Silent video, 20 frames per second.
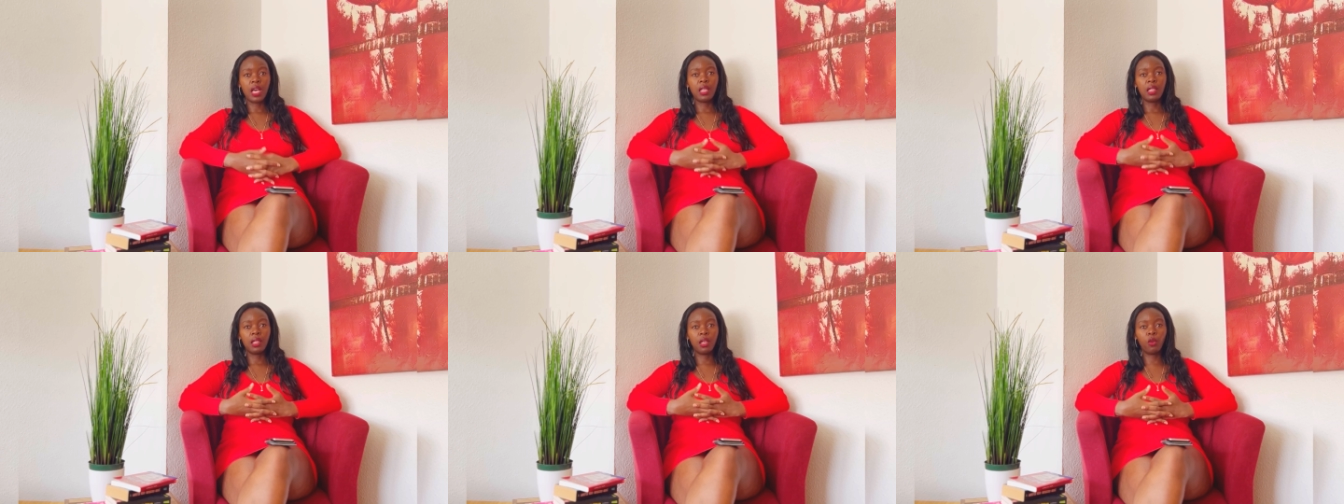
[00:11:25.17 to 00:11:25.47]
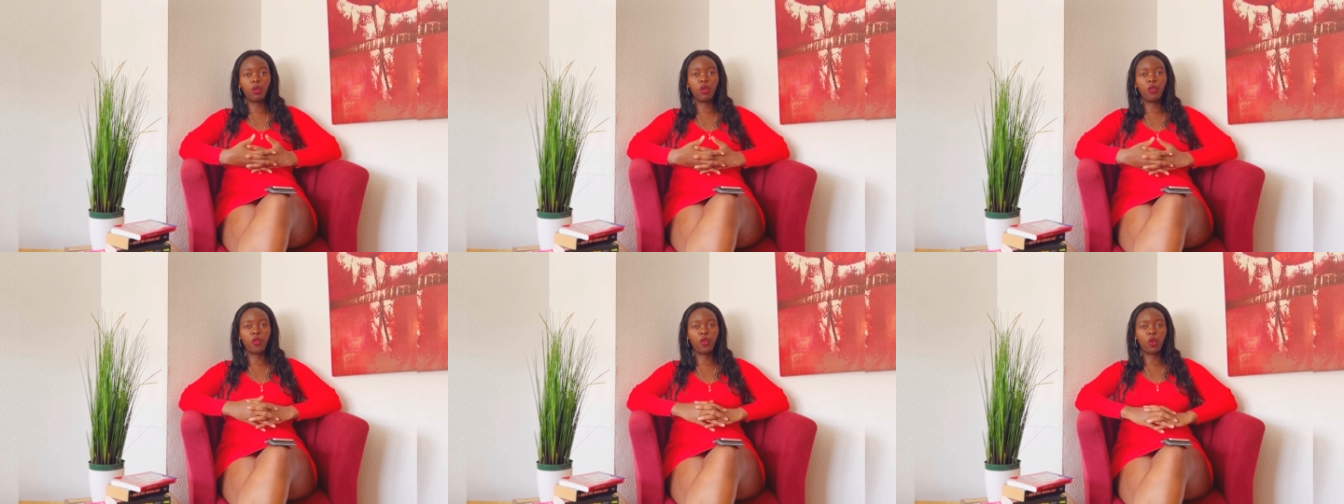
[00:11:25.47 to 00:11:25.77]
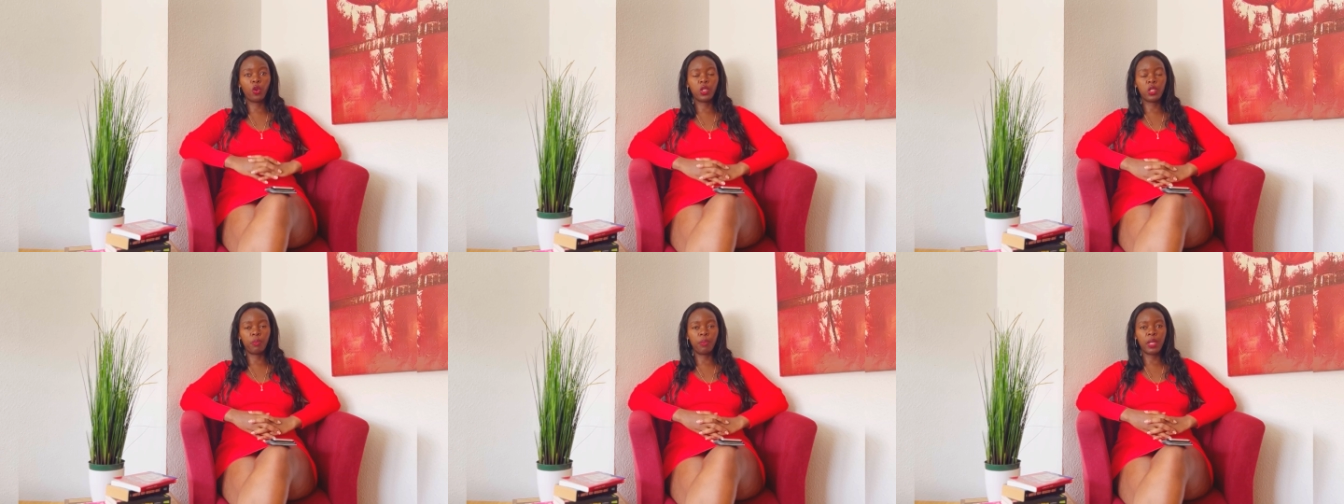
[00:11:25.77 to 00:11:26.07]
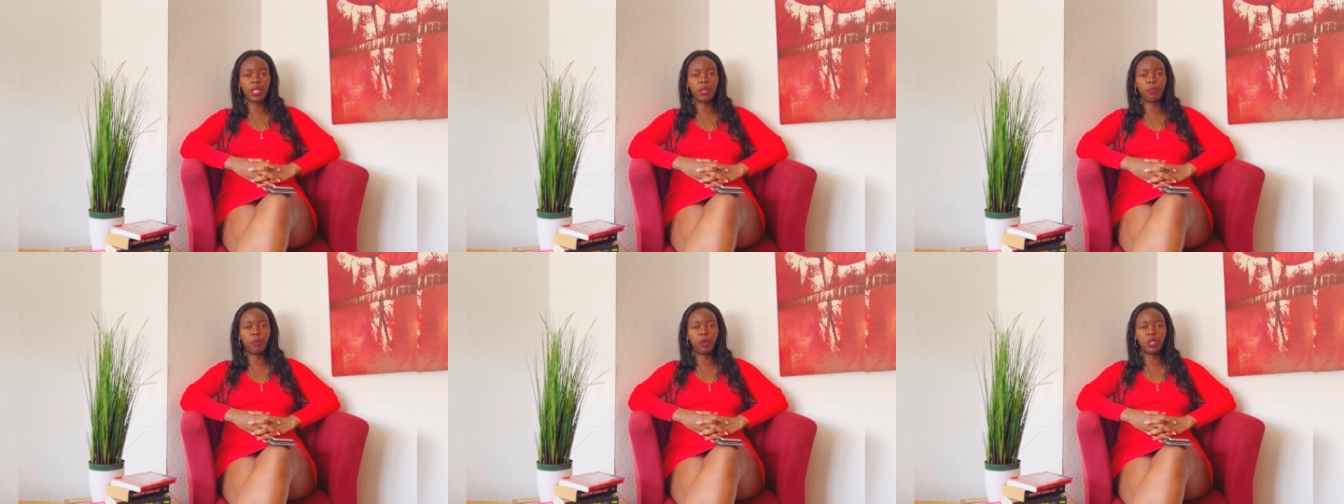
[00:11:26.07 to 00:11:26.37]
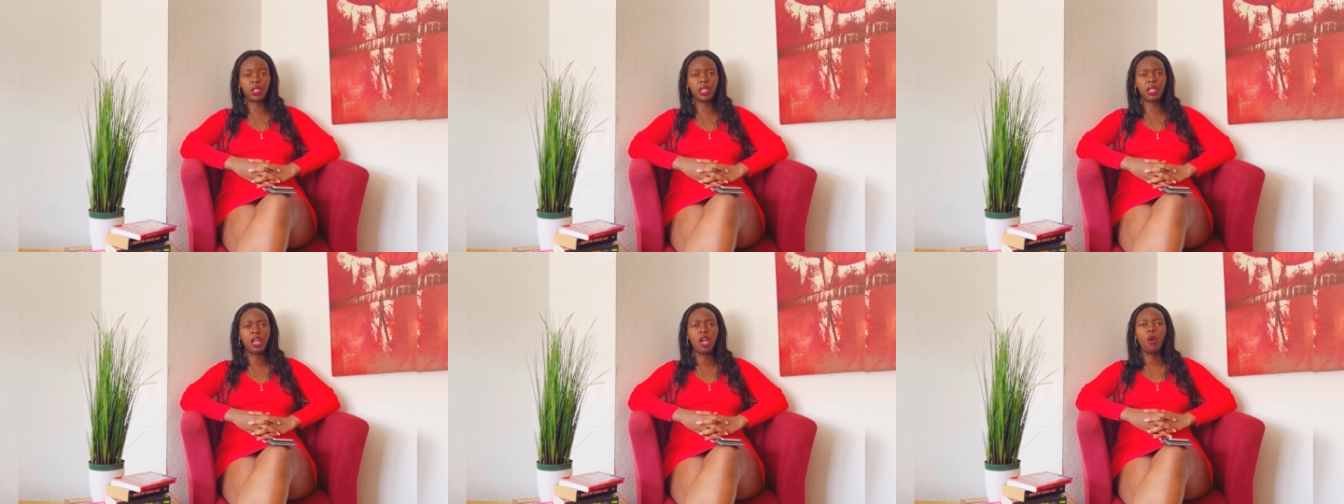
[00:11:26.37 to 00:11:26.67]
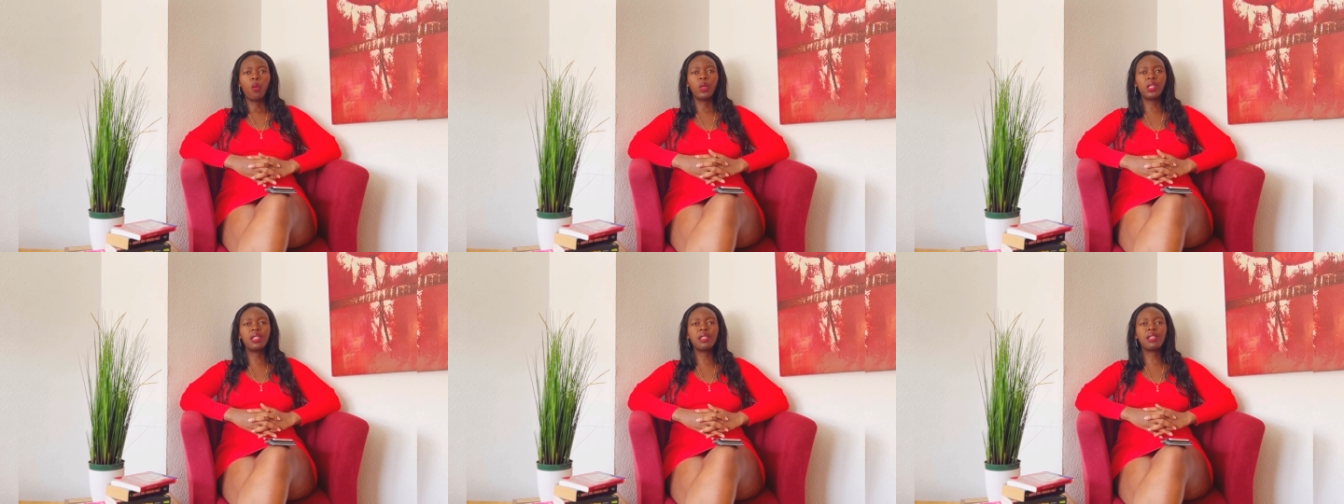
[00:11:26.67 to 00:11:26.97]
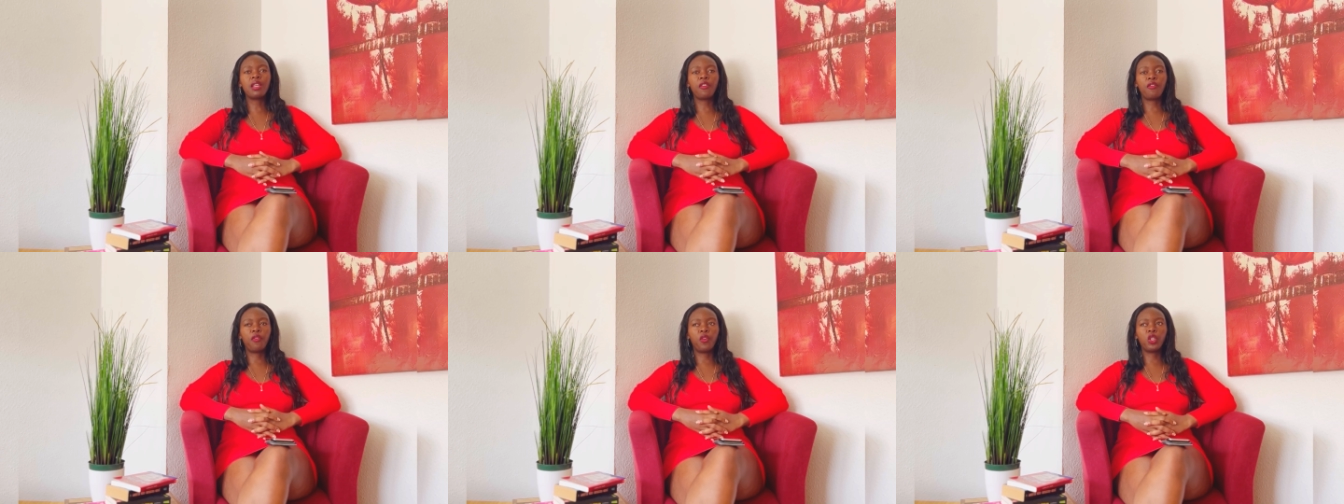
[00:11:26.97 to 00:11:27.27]
they will, of course, be deported, which is
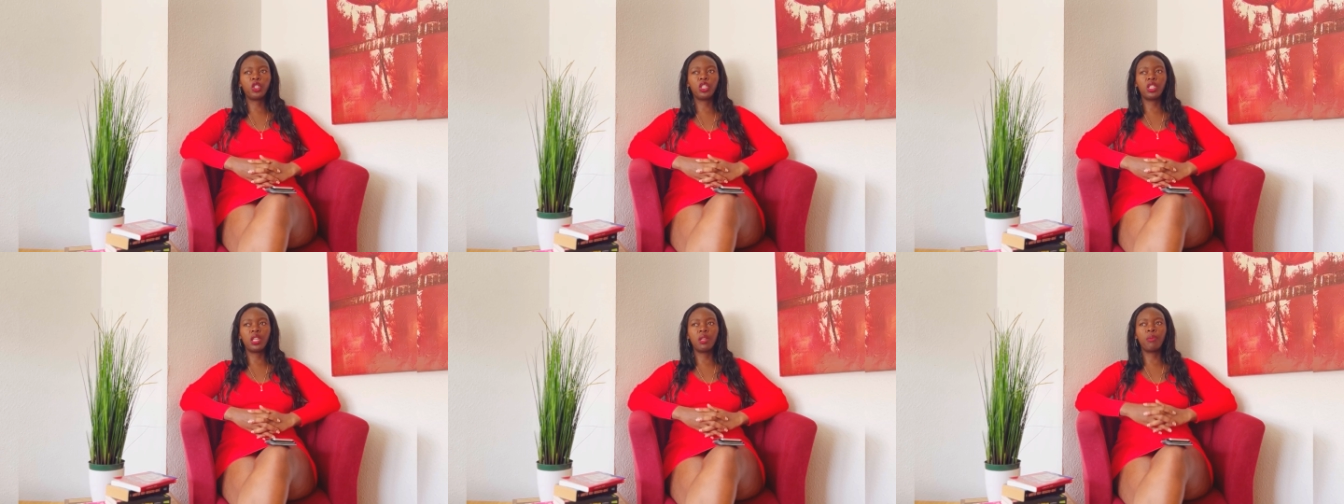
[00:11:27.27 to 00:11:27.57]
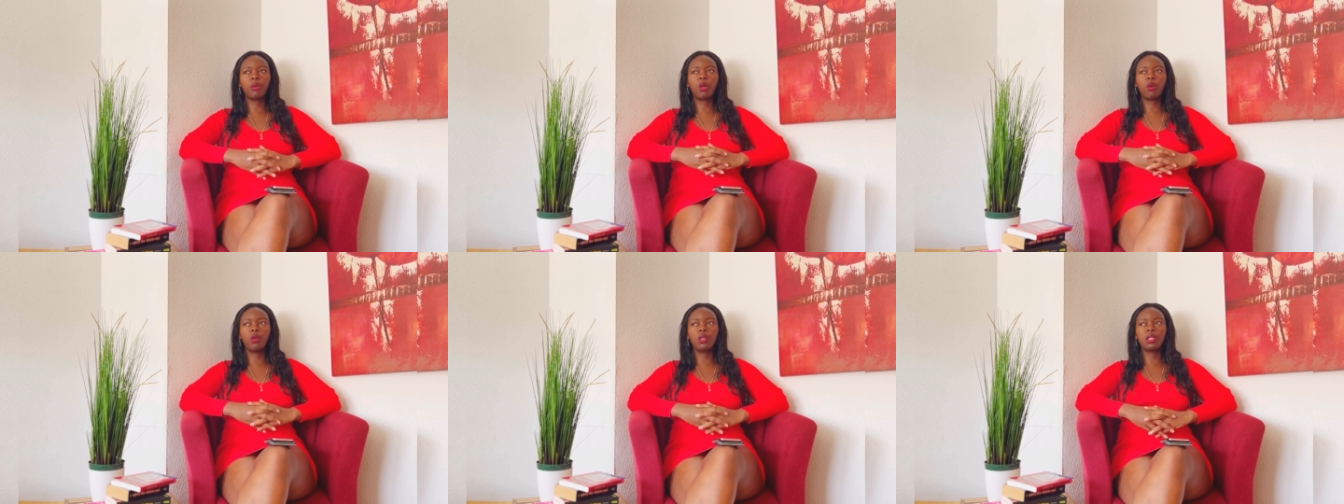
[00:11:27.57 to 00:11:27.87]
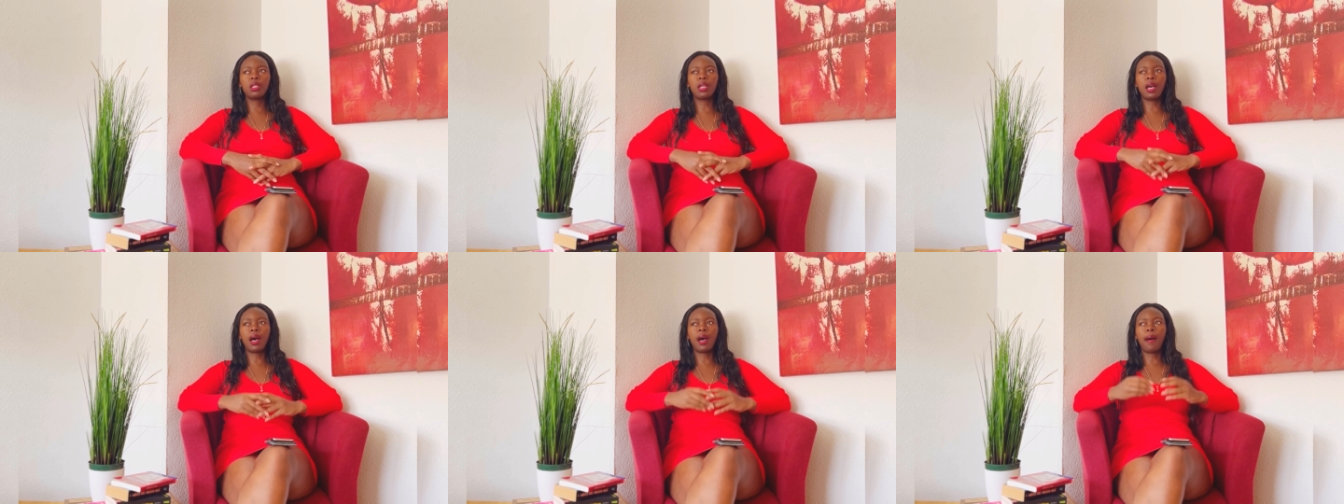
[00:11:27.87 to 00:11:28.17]
unfortunate, because